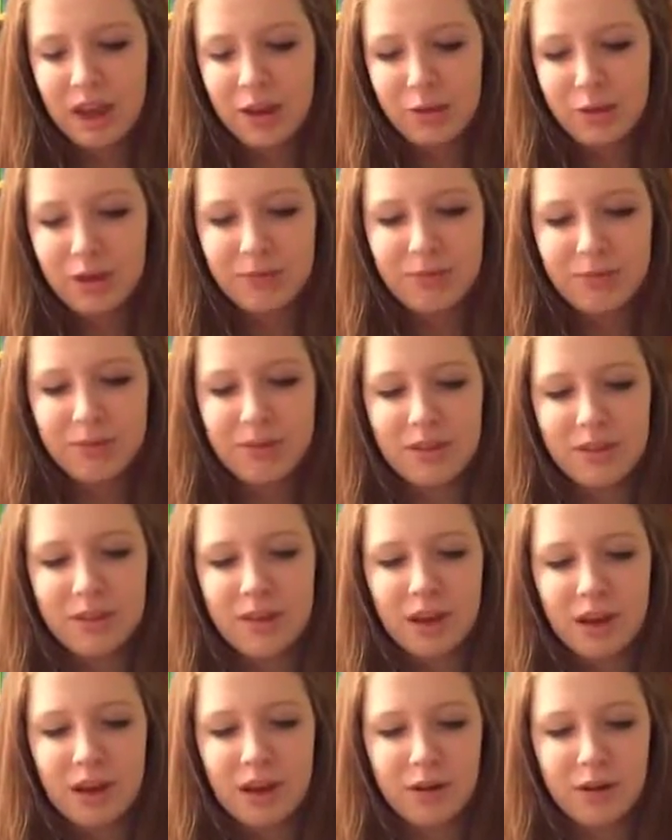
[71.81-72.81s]
Anyway,
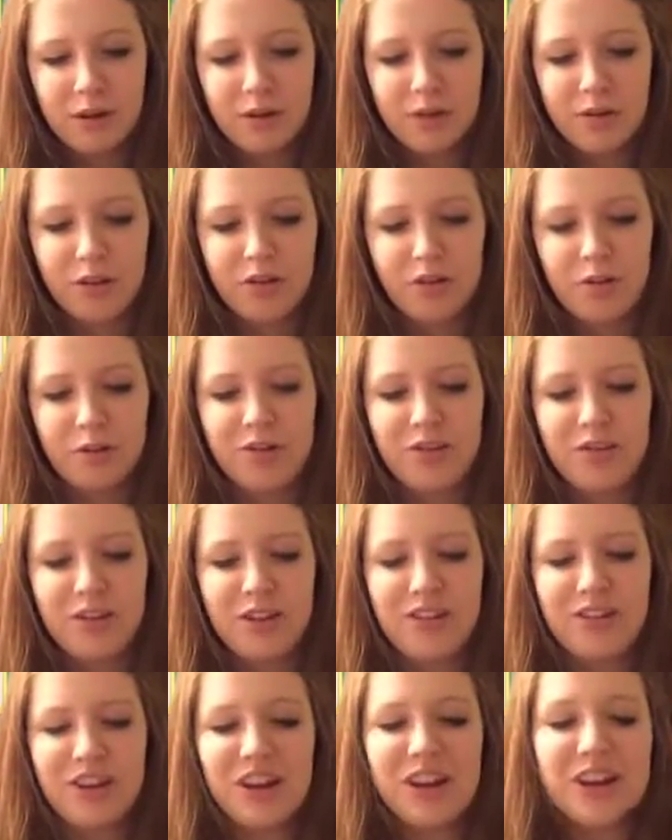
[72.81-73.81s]
I'm not really sure what
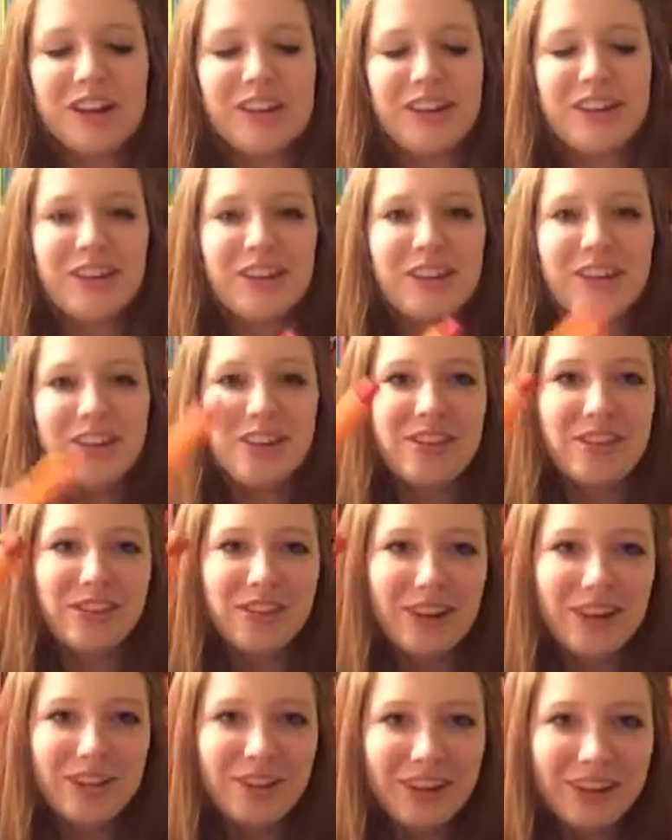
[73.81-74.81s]
the shade is either. It's
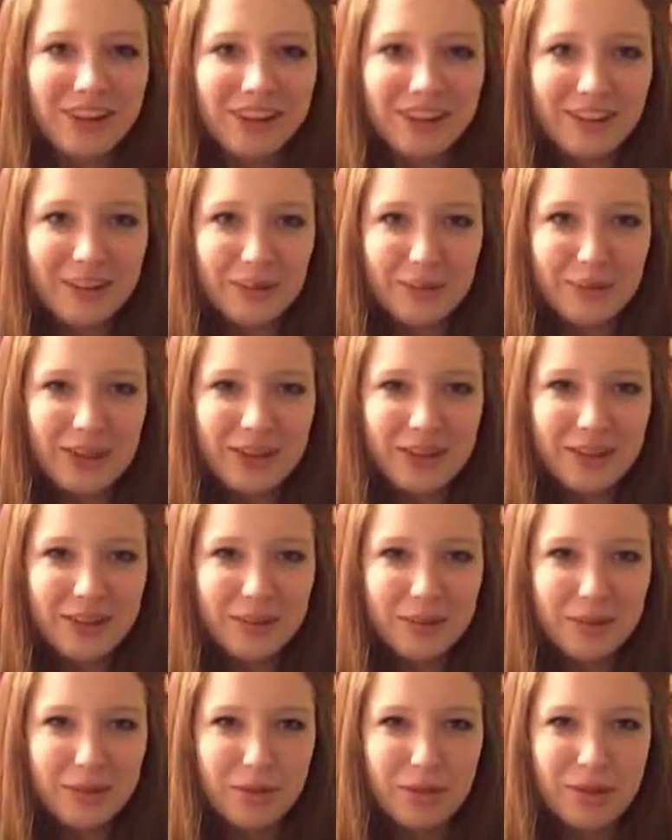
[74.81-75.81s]
the red one or the
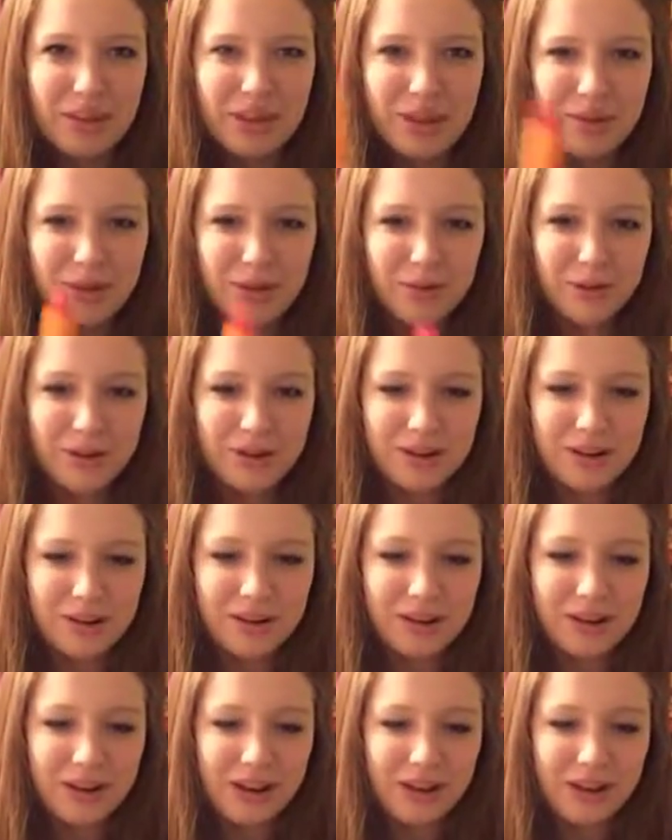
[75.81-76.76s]
pinky red one.